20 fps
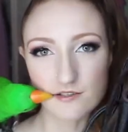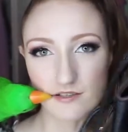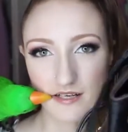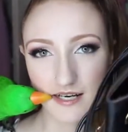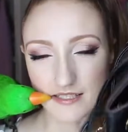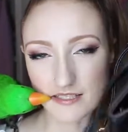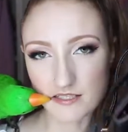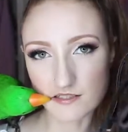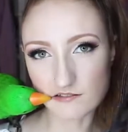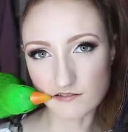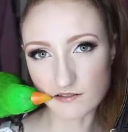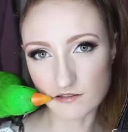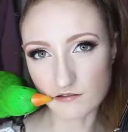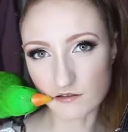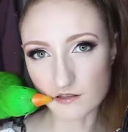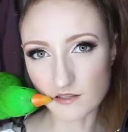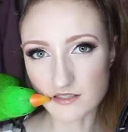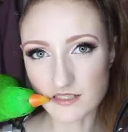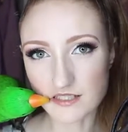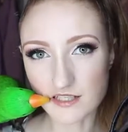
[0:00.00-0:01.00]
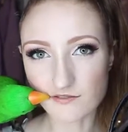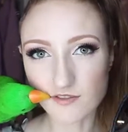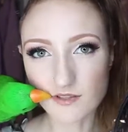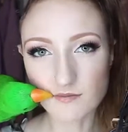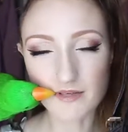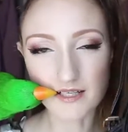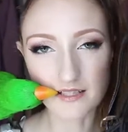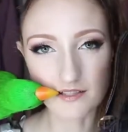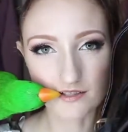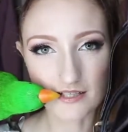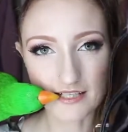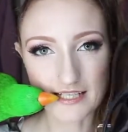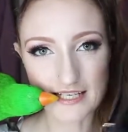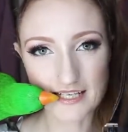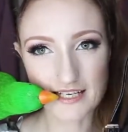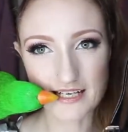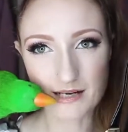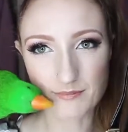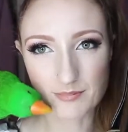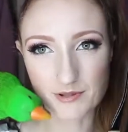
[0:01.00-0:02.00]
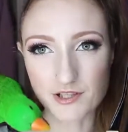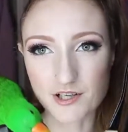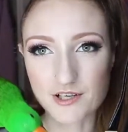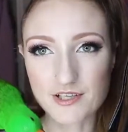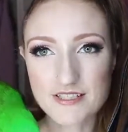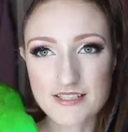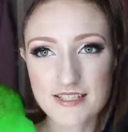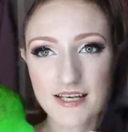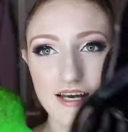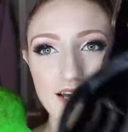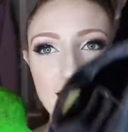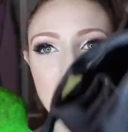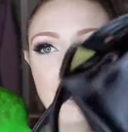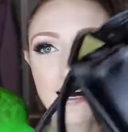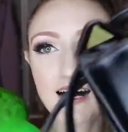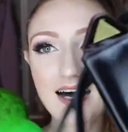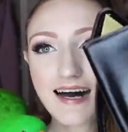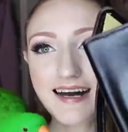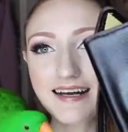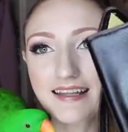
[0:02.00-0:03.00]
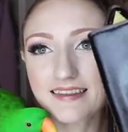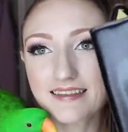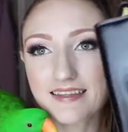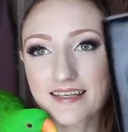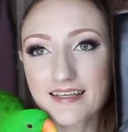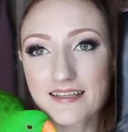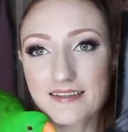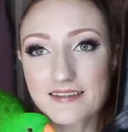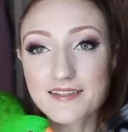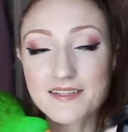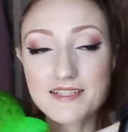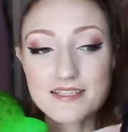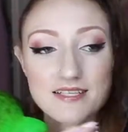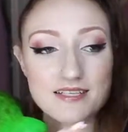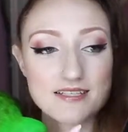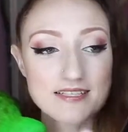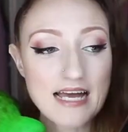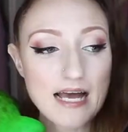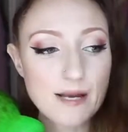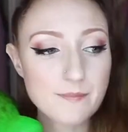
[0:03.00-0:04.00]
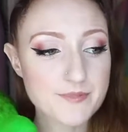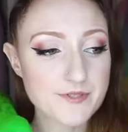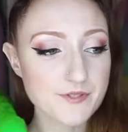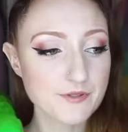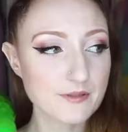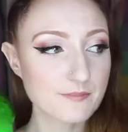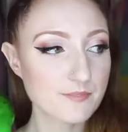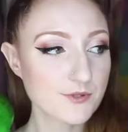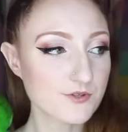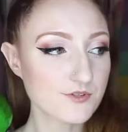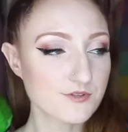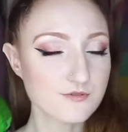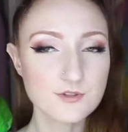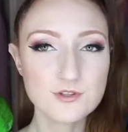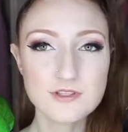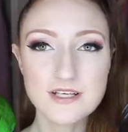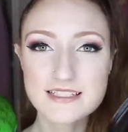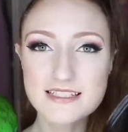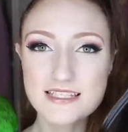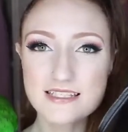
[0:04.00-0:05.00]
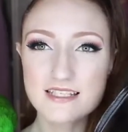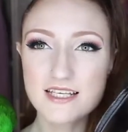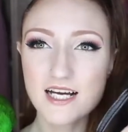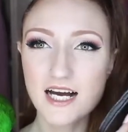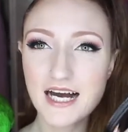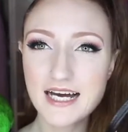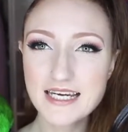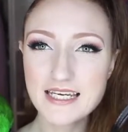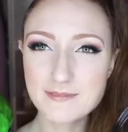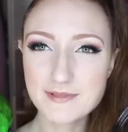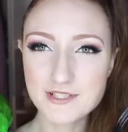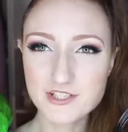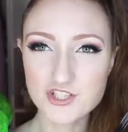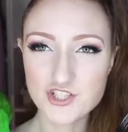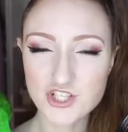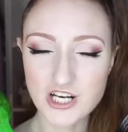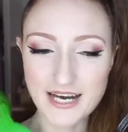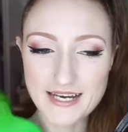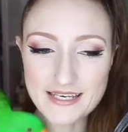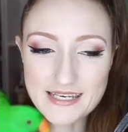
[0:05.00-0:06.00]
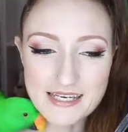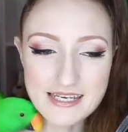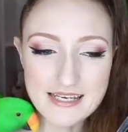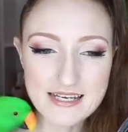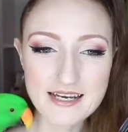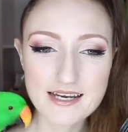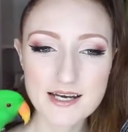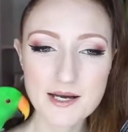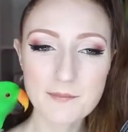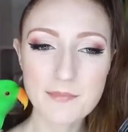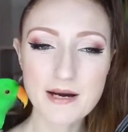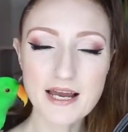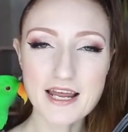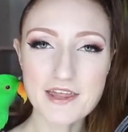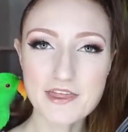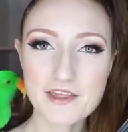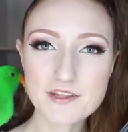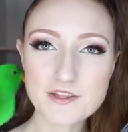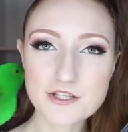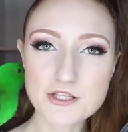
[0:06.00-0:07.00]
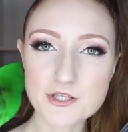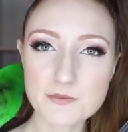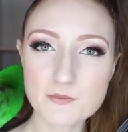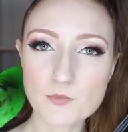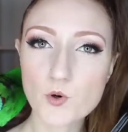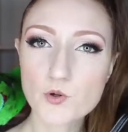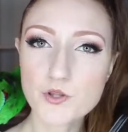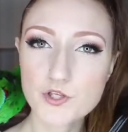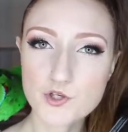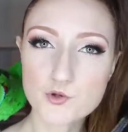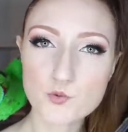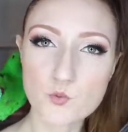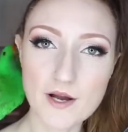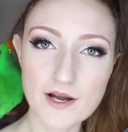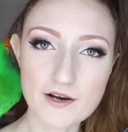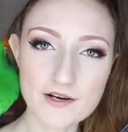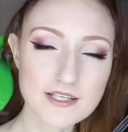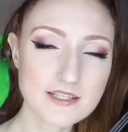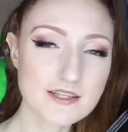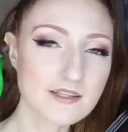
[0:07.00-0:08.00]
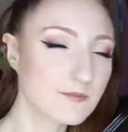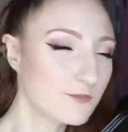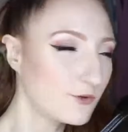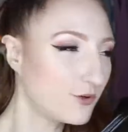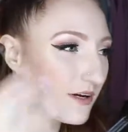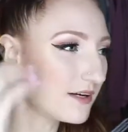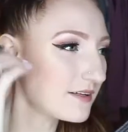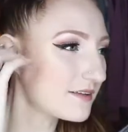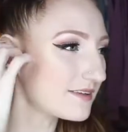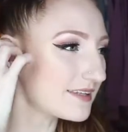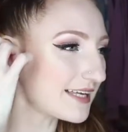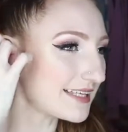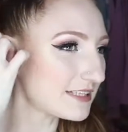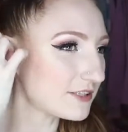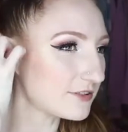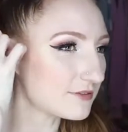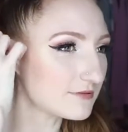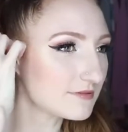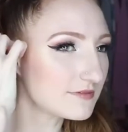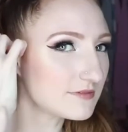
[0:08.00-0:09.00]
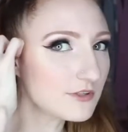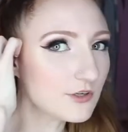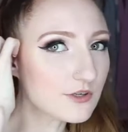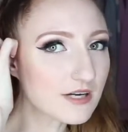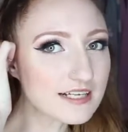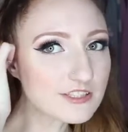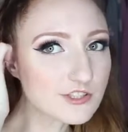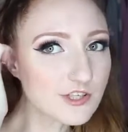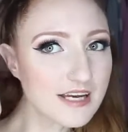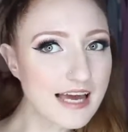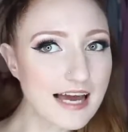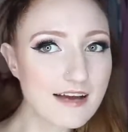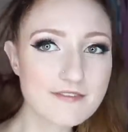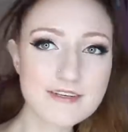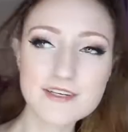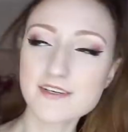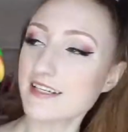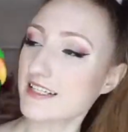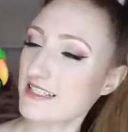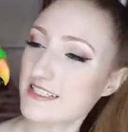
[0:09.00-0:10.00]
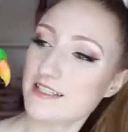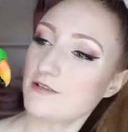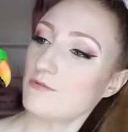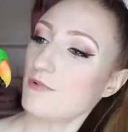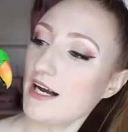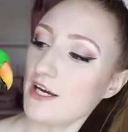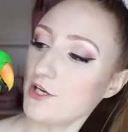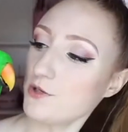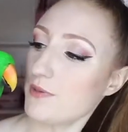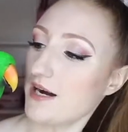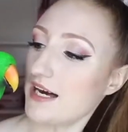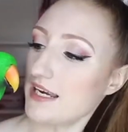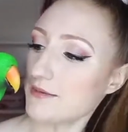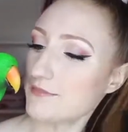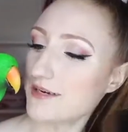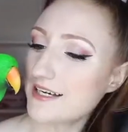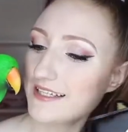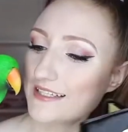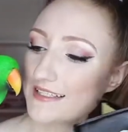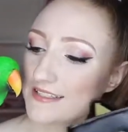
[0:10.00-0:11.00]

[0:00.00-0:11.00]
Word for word: a good idea of the quality of it by looking at it up close. I think that this is absolutely beautiful. It's a tiny bit shiny, but I think that the more that you wear it, the more that'll... Look, I don't have earrings in. Why are you biting my